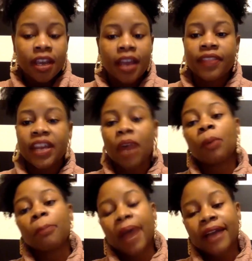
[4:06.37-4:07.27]
And then I
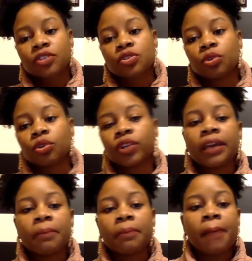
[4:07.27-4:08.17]
went back to school to
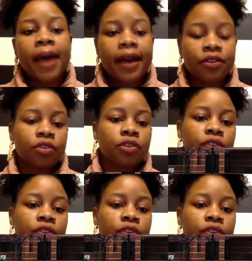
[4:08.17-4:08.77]
get my master's